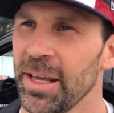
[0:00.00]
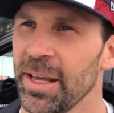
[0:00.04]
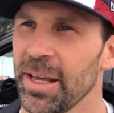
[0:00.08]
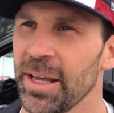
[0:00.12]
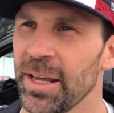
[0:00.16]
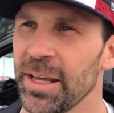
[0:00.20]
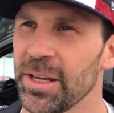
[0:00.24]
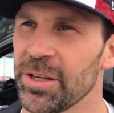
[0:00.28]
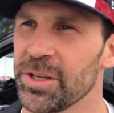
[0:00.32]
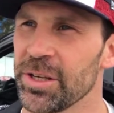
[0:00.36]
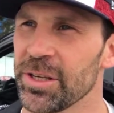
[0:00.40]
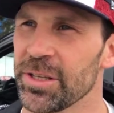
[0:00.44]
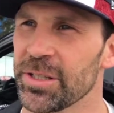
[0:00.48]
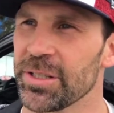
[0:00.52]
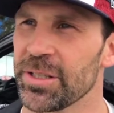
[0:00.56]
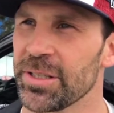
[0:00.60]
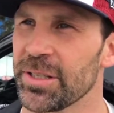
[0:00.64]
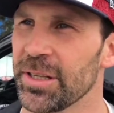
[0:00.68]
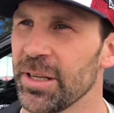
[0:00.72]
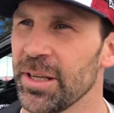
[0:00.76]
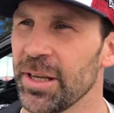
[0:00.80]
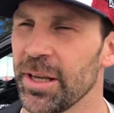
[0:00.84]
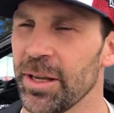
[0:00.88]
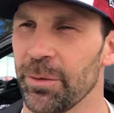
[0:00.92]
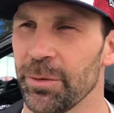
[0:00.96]
it just
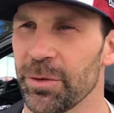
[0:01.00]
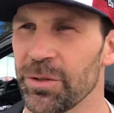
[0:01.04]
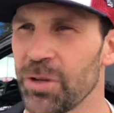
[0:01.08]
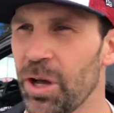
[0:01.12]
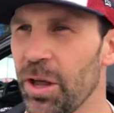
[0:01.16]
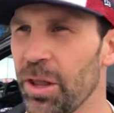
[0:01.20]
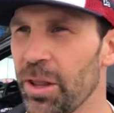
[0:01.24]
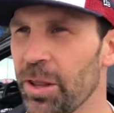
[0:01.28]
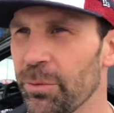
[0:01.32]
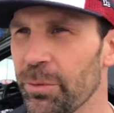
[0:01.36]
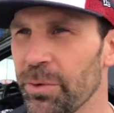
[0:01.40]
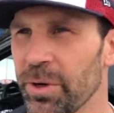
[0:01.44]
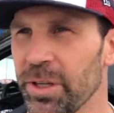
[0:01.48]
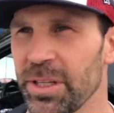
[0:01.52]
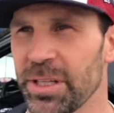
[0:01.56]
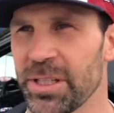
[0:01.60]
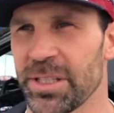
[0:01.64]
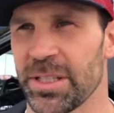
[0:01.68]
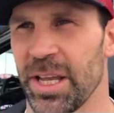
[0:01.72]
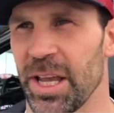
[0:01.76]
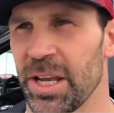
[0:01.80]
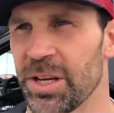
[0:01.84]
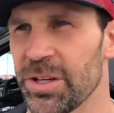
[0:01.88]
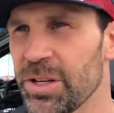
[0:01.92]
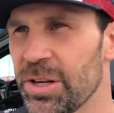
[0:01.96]
it was all the
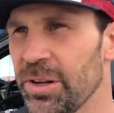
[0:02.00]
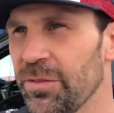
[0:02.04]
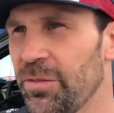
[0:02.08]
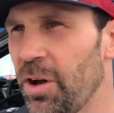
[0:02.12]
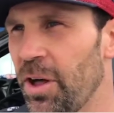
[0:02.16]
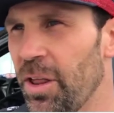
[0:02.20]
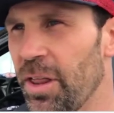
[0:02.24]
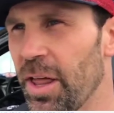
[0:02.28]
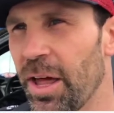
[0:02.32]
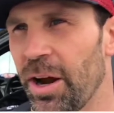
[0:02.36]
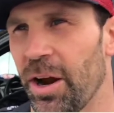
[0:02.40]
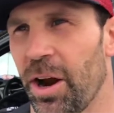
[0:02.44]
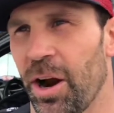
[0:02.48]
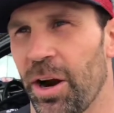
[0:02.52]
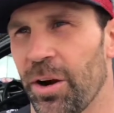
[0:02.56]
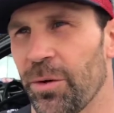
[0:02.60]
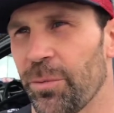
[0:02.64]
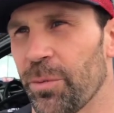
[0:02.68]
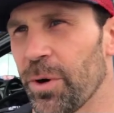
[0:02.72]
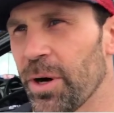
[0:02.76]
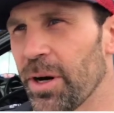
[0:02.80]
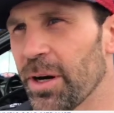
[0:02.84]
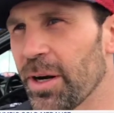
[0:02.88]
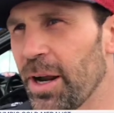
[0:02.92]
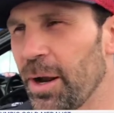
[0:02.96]
realization of all that
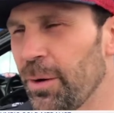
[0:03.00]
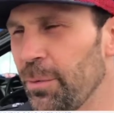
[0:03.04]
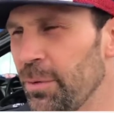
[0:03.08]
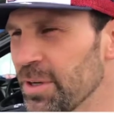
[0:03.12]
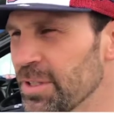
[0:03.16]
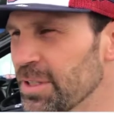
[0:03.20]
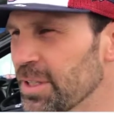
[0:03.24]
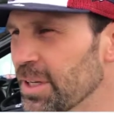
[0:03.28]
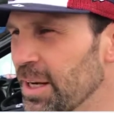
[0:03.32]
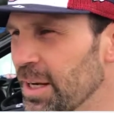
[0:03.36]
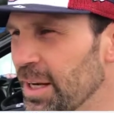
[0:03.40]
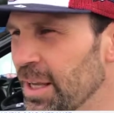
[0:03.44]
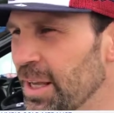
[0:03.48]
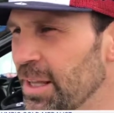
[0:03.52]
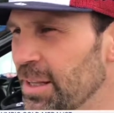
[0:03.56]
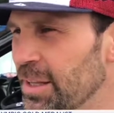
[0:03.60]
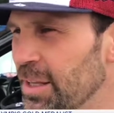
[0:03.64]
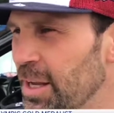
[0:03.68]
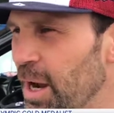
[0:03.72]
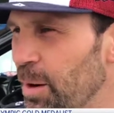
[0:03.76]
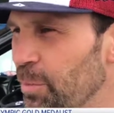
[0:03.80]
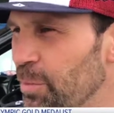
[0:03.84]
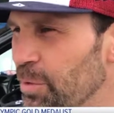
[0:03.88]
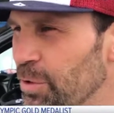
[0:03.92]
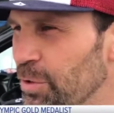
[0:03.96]
hard work. I wasn't going to get
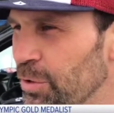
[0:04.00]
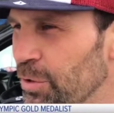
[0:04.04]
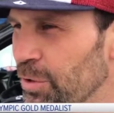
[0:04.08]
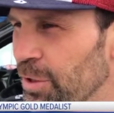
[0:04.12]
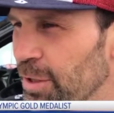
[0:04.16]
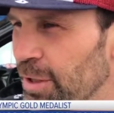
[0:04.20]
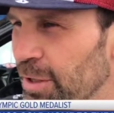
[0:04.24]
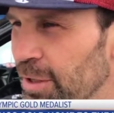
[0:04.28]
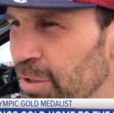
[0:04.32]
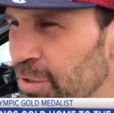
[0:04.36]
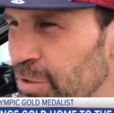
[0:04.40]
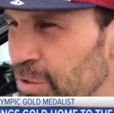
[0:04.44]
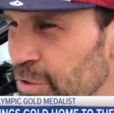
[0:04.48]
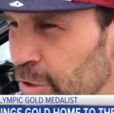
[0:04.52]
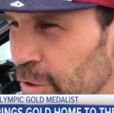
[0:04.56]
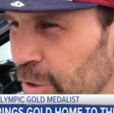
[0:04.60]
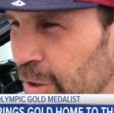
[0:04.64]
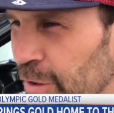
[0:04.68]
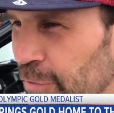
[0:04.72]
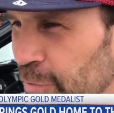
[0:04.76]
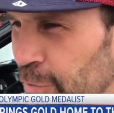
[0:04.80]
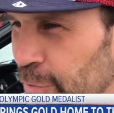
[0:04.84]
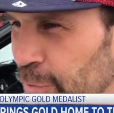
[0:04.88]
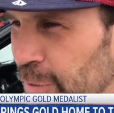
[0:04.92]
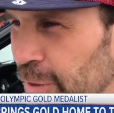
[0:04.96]
the opportunity to show
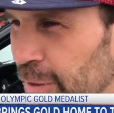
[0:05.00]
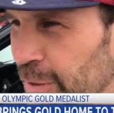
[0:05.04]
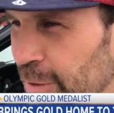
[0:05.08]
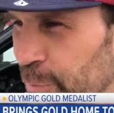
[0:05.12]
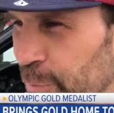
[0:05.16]
everyone